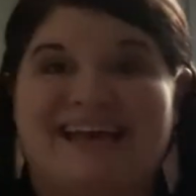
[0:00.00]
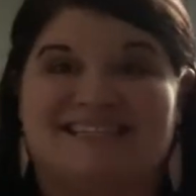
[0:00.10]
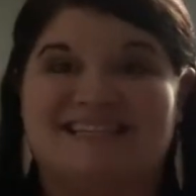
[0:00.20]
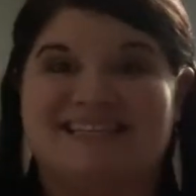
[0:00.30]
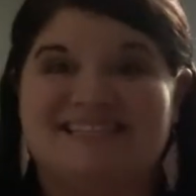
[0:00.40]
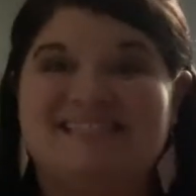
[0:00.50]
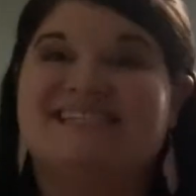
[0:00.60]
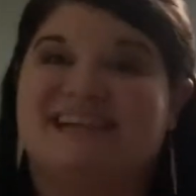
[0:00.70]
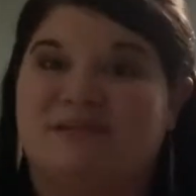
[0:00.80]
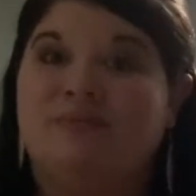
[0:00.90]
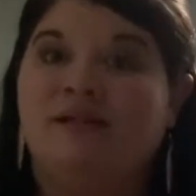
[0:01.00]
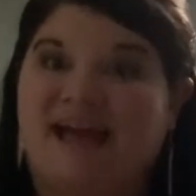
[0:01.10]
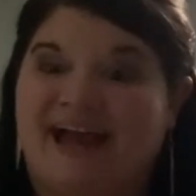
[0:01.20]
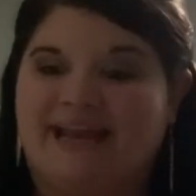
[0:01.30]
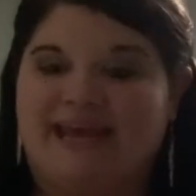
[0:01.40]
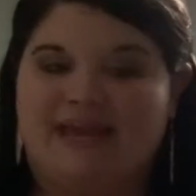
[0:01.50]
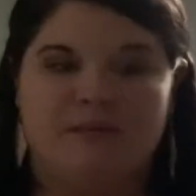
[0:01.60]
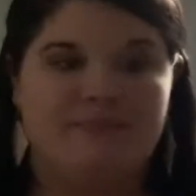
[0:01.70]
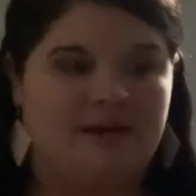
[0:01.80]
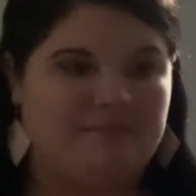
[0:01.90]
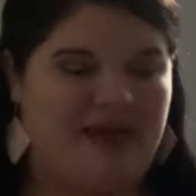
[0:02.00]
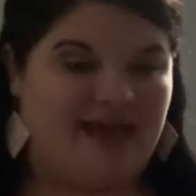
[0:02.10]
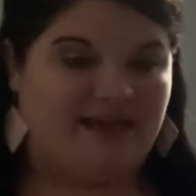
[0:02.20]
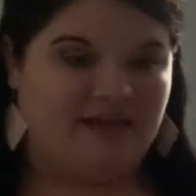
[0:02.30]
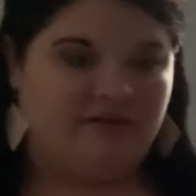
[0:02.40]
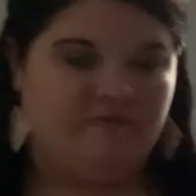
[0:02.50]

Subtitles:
so this is terrible lighting, but I'm packing